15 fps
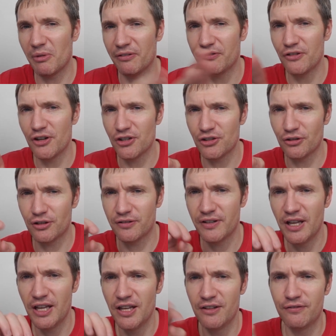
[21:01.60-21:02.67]
my first sort of
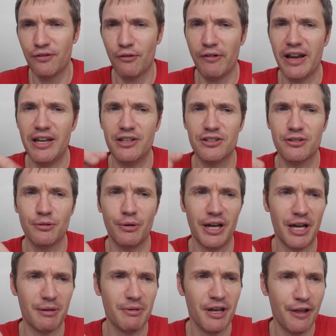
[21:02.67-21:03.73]
foray into
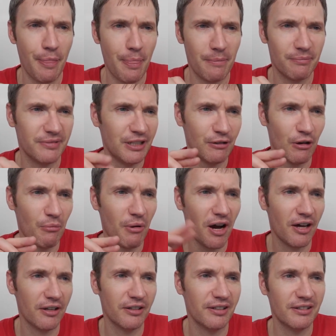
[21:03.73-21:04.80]
you know, a
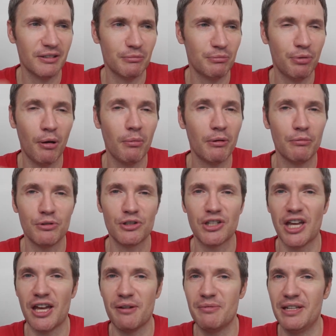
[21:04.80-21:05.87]
bar that probably was
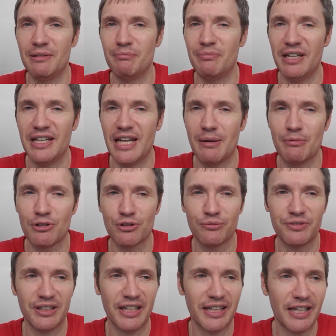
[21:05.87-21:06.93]
in B&M or
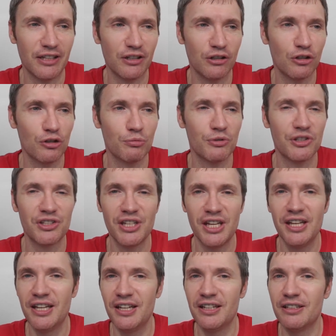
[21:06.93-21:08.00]
something like that. It just was
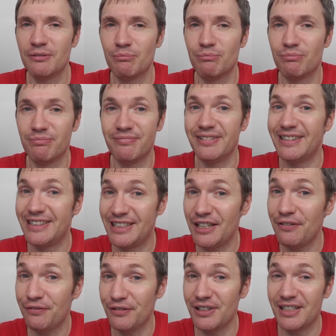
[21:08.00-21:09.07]

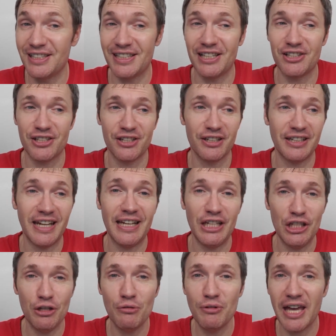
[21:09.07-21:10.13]
different essentially than
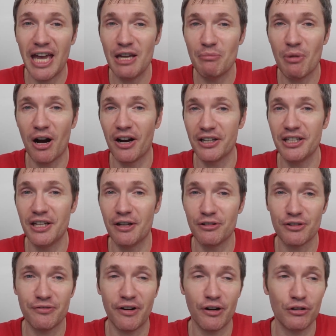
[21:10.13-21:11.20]
any UK bar, you know,
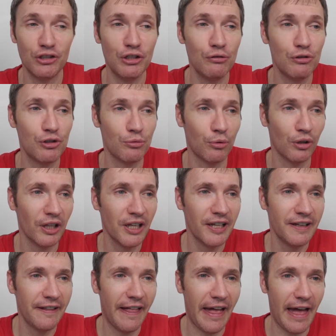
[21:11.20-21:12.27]
just very unusual.
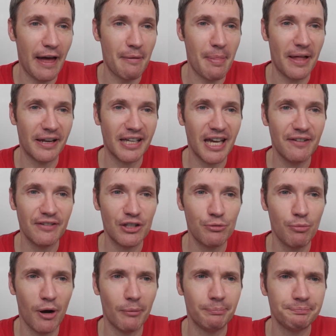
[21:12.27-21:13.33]
I gave this
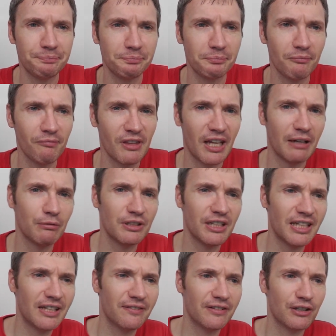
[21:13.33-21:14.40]
one, what did I
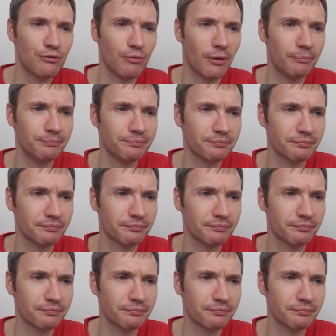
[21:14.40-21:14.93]
give this one?